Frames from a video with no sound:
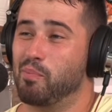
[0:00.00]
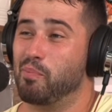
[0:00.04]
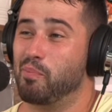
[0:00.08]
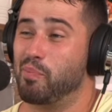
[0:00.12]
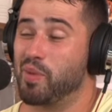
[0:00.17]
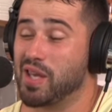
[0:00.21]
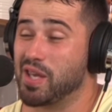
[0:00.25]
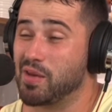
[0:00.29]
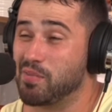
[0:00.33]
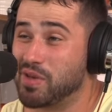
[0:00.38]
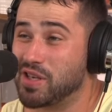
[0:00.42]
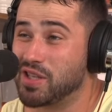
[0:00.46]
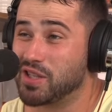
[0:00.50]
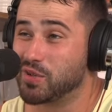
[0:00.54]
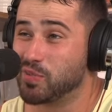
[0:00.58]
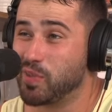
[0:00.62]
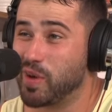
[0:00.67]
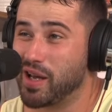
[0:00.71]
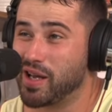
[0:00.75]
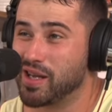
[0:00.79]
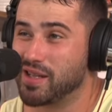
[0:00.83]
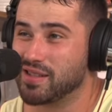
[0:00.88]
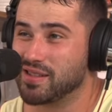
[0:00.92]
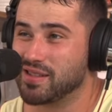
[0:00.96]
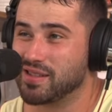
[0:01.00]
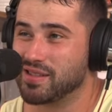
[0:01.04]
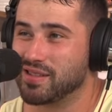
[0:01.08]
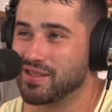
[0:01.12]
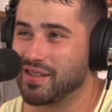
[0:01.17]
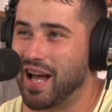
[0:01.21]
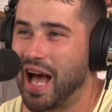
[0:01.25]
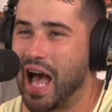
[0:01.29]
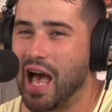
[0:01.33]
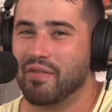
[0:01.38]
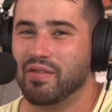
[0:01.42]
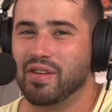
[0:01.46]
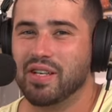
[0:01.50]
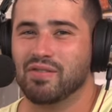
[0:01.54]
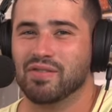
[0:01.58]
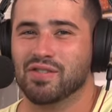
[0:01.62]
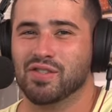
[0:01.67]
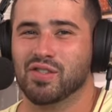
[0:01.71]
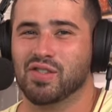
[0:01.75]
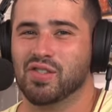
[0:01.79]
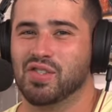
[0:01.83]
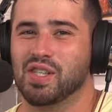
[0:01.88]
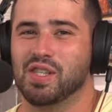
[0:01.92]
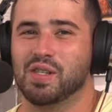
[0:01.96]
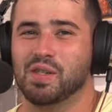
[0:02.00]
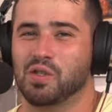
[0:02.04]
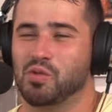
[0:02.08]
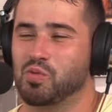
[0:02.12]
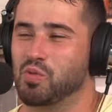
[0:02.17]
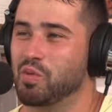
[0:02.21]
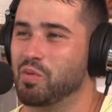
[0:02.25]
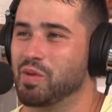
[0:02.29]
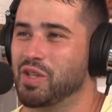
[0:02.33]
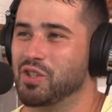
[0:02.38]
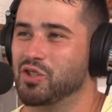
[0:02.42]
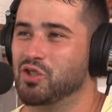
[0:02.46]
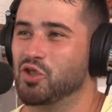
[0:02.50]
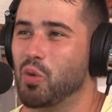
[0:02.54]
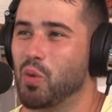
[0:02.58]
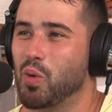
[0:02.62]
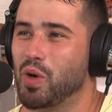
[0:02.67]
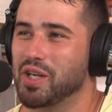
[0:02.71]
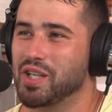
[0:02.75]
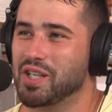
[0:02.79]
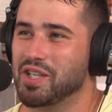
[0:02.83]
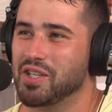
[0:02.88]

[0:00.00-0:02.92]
Baby Spice? Yeah. I haven't even seen this woman in 20